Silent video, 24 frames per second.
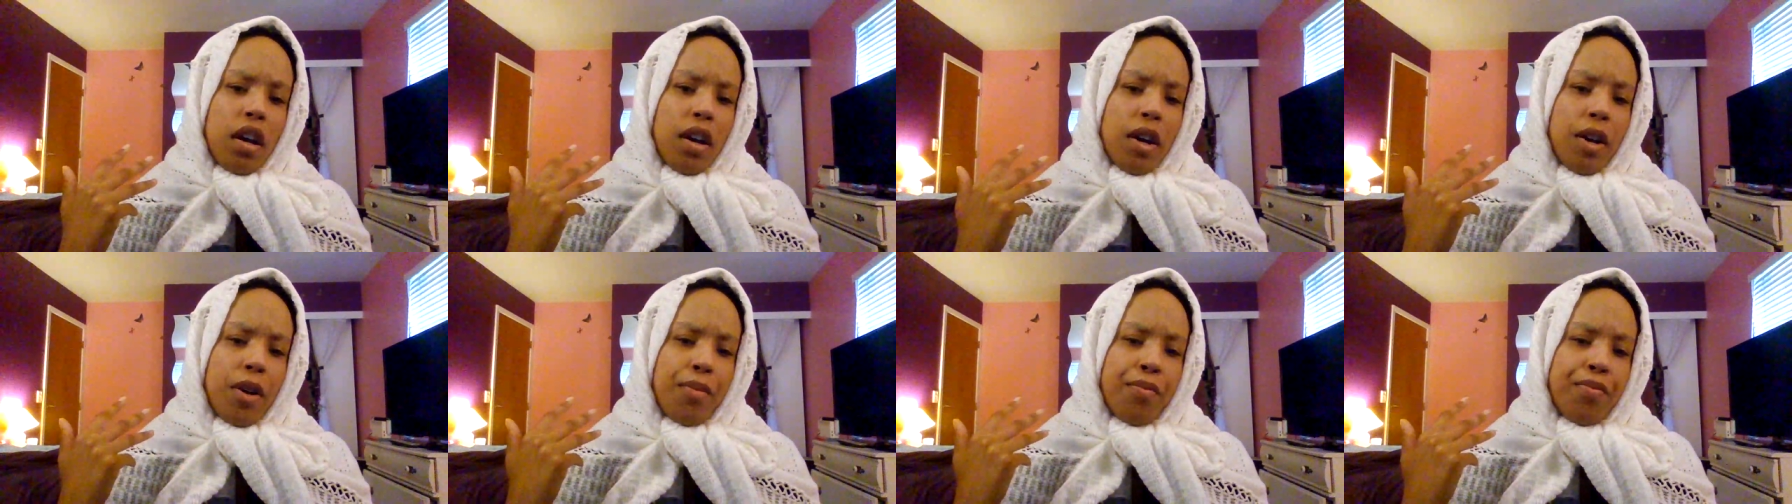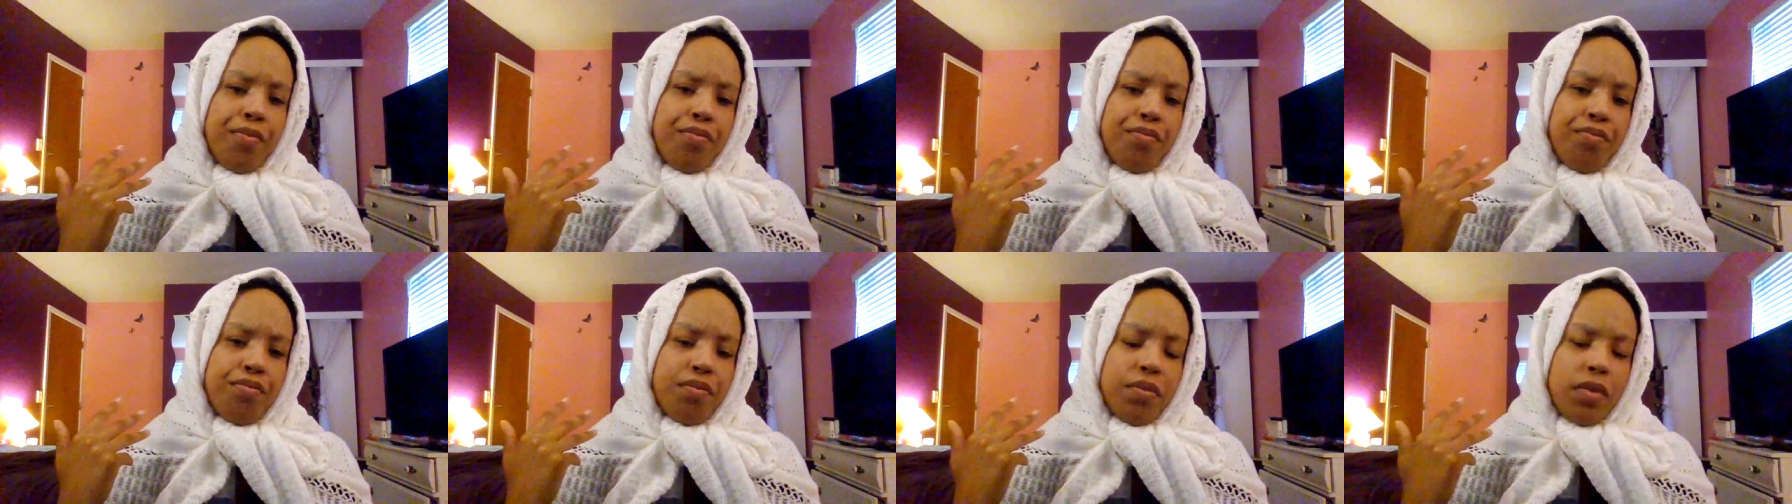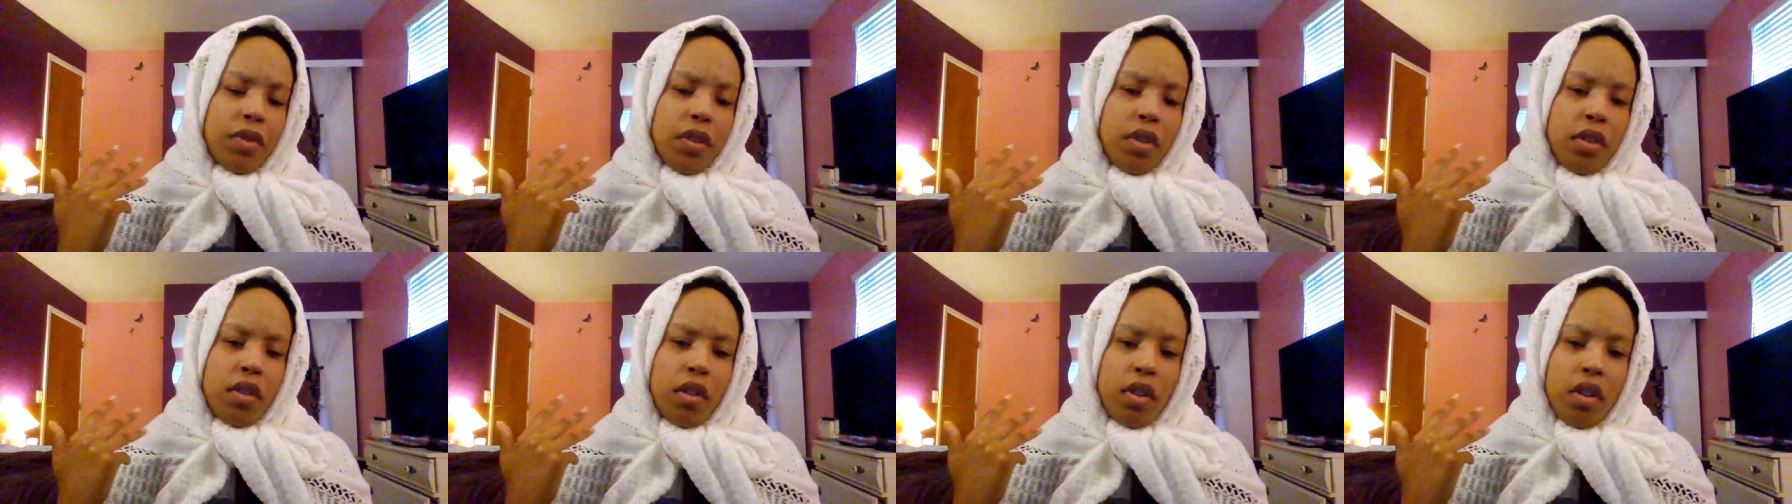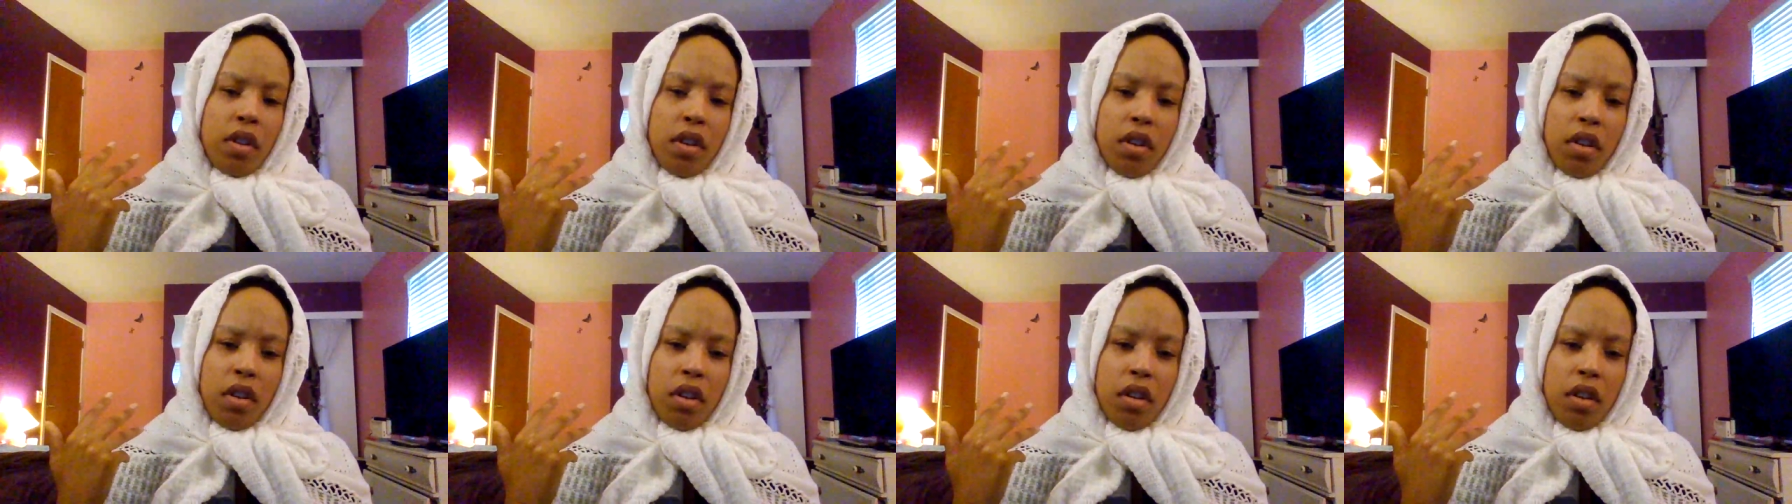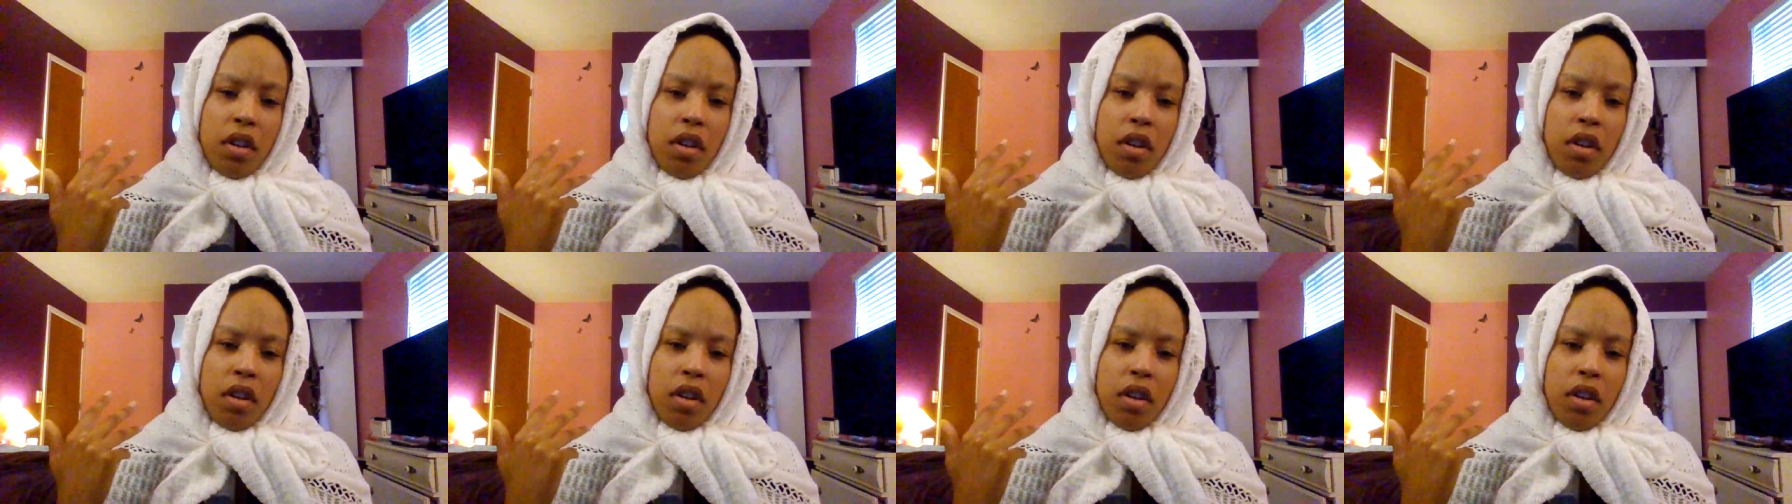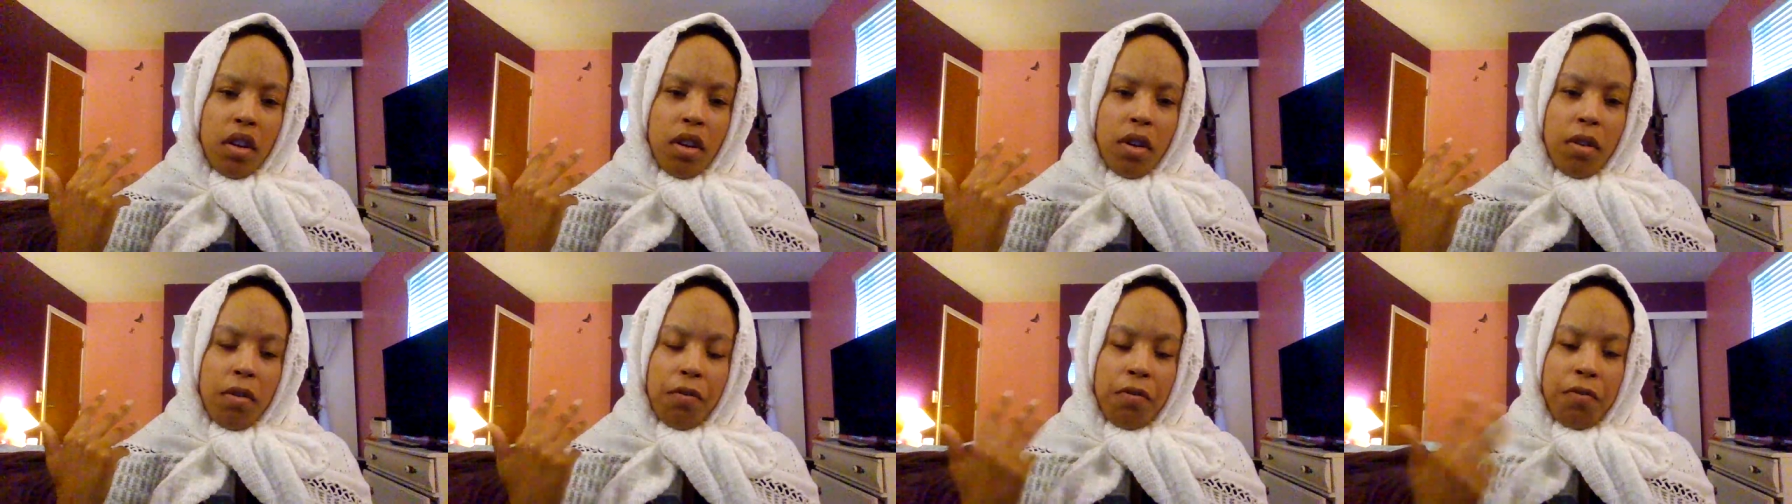um,
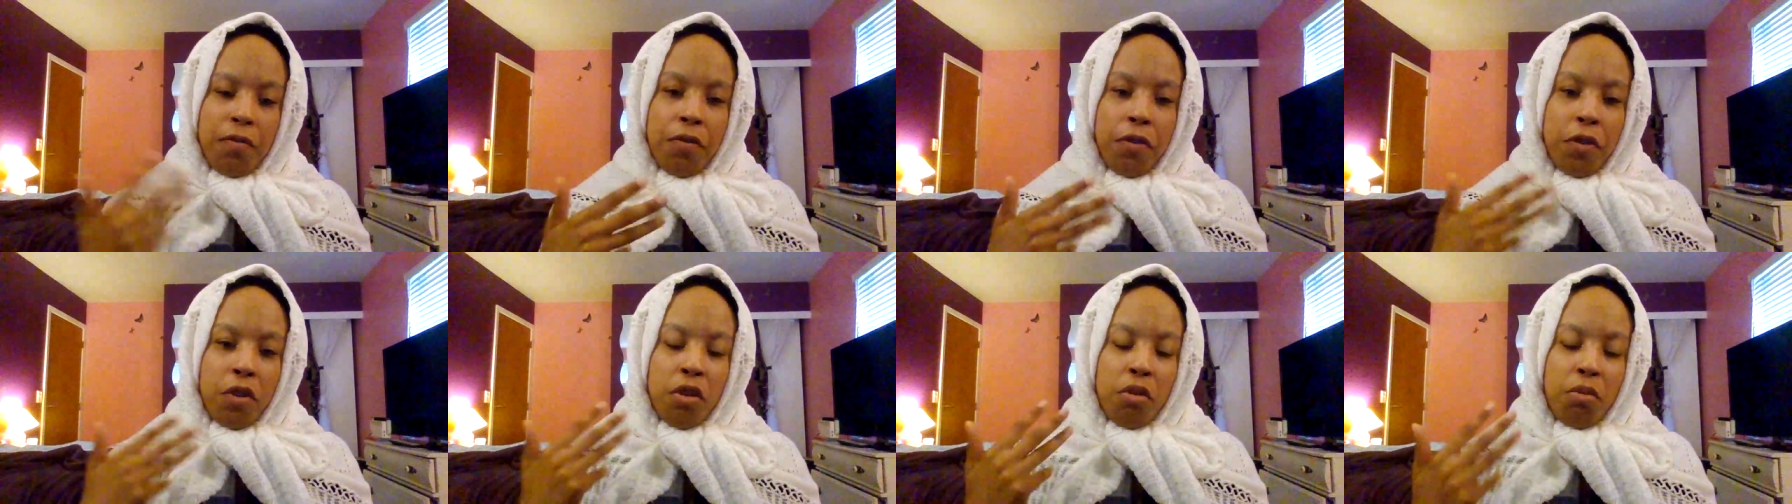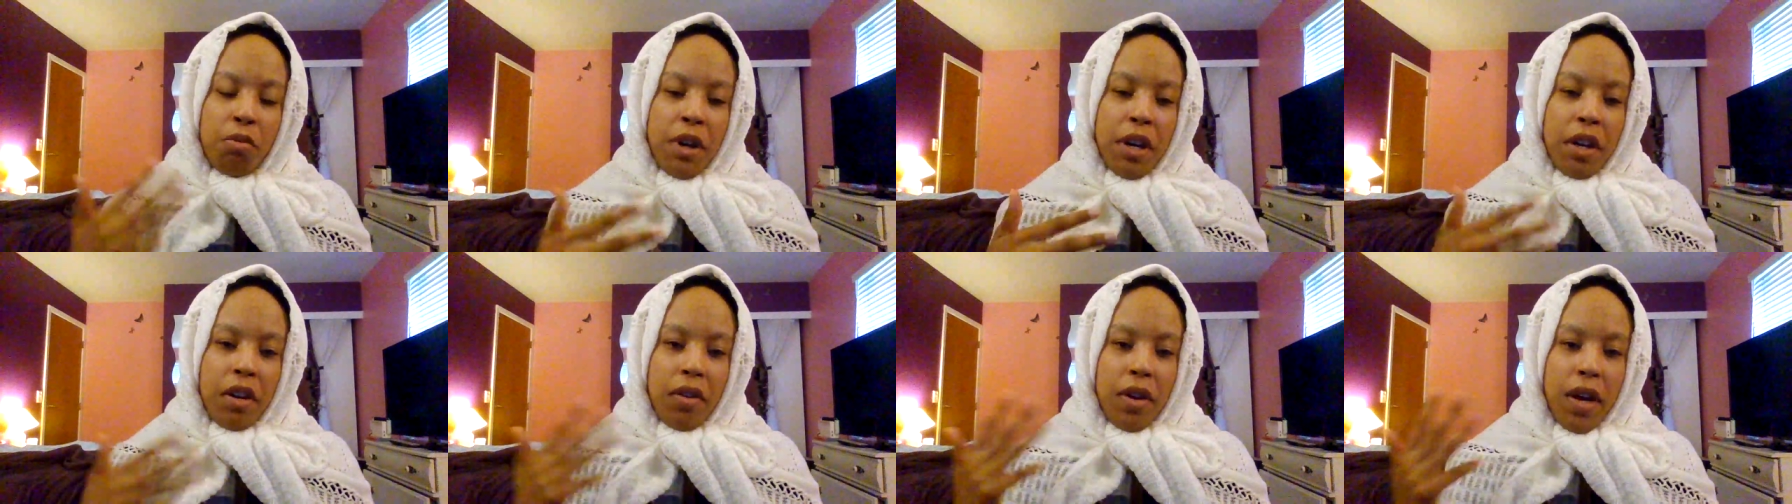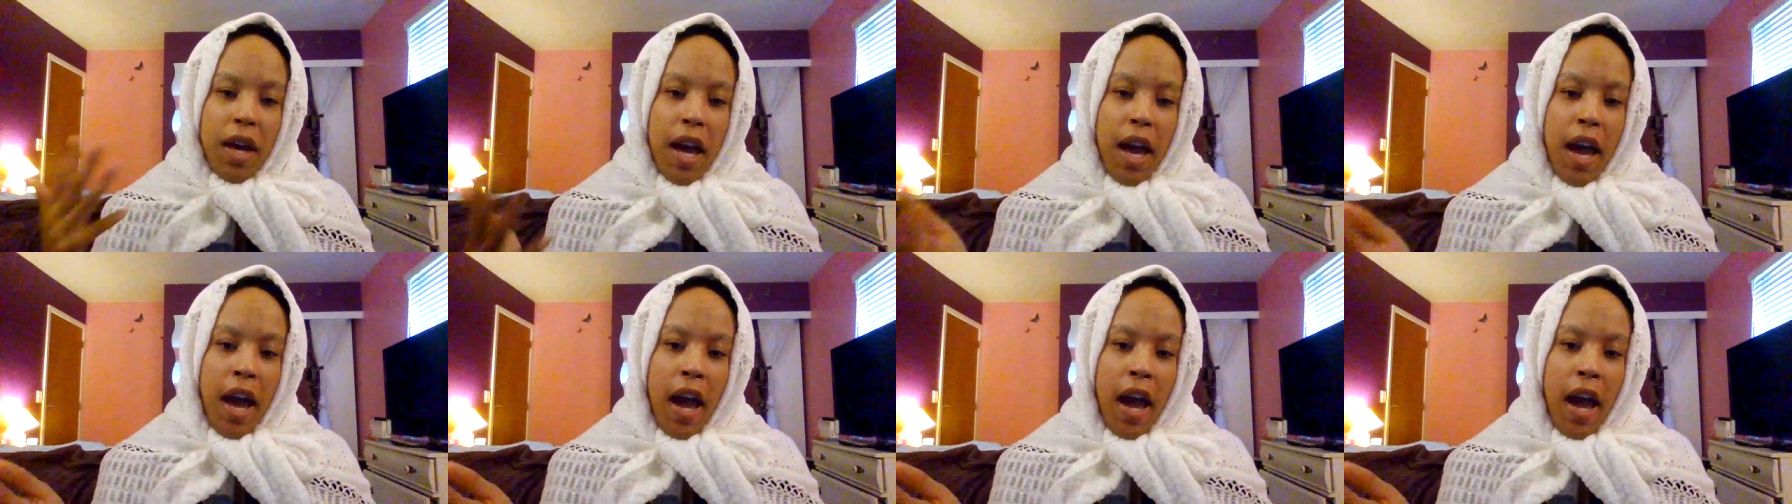um, Full Metal